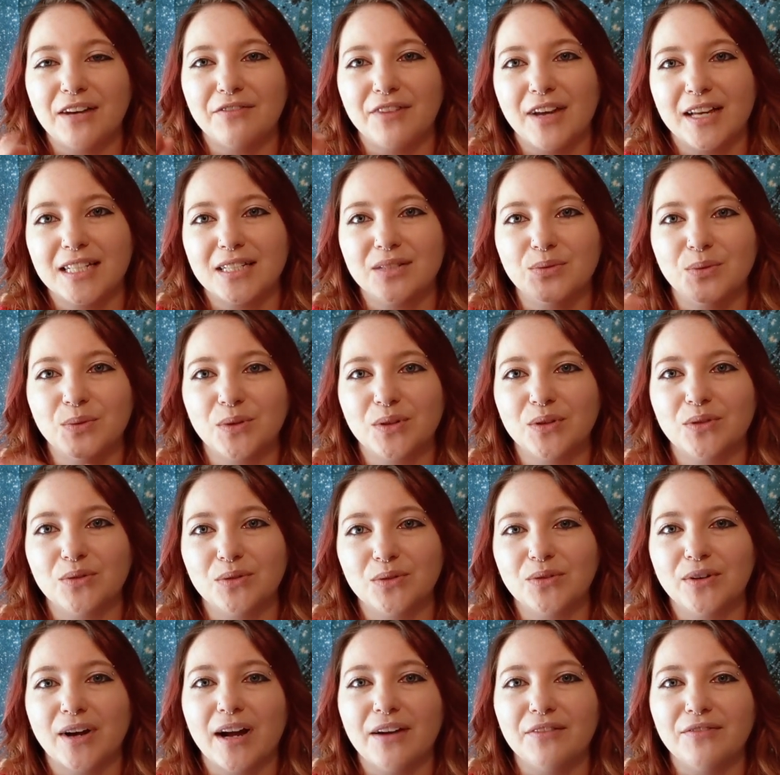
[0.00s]
fast forward
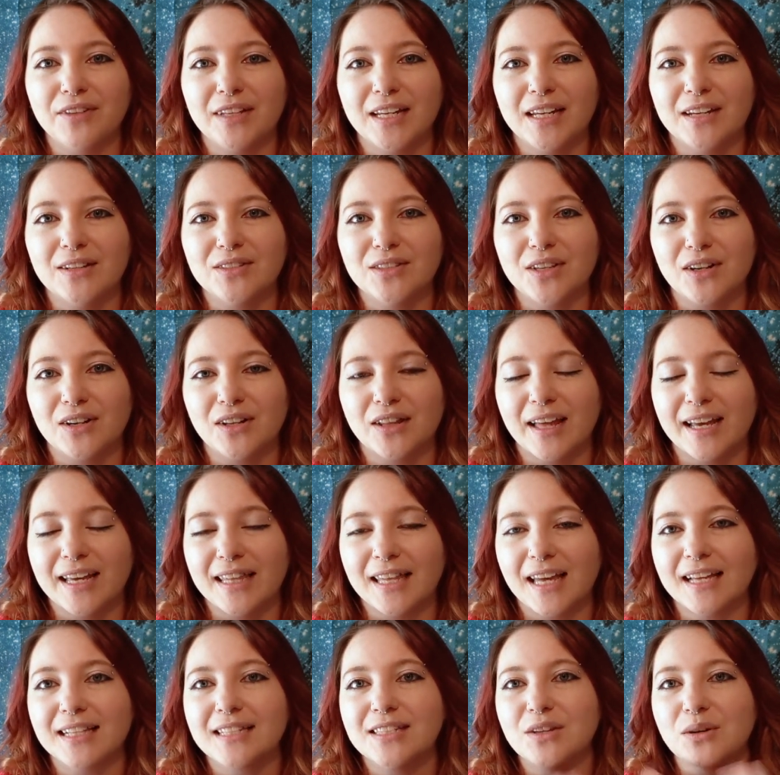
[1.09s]
through craft videos that are like that.